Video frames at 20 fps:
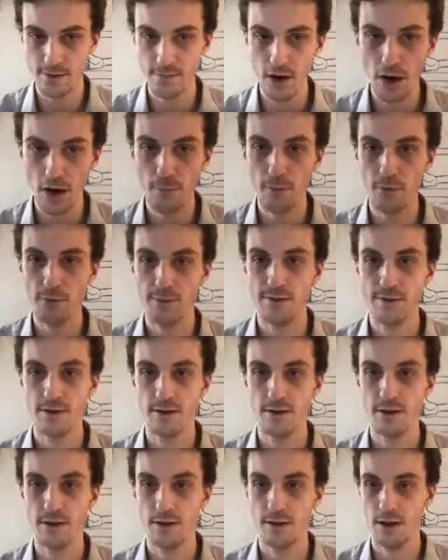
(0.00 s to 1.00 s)
the variables, then
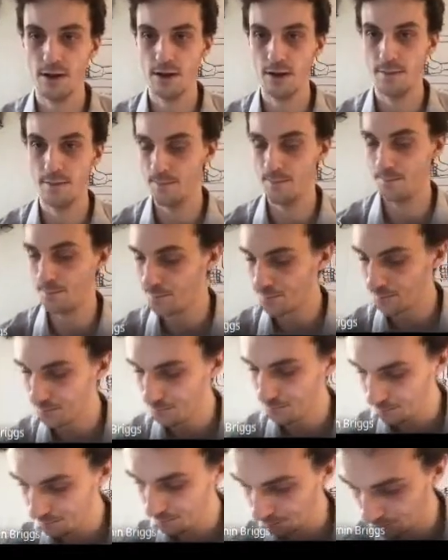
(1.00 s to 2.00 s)
the um,
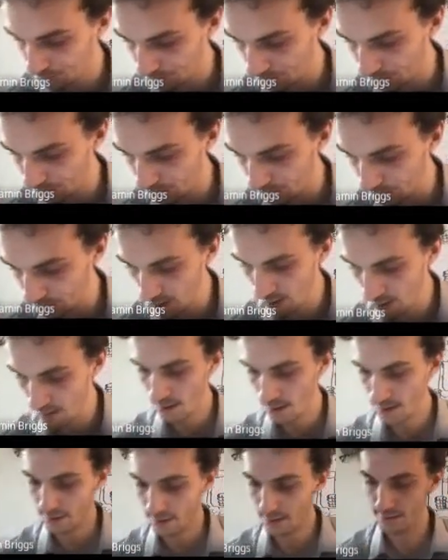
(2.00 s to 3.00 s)

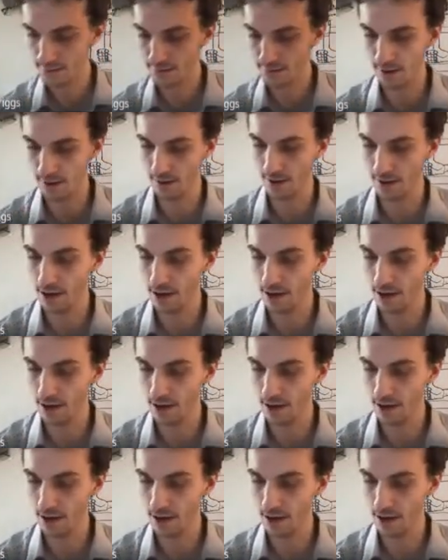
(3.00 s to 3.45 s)
this uh,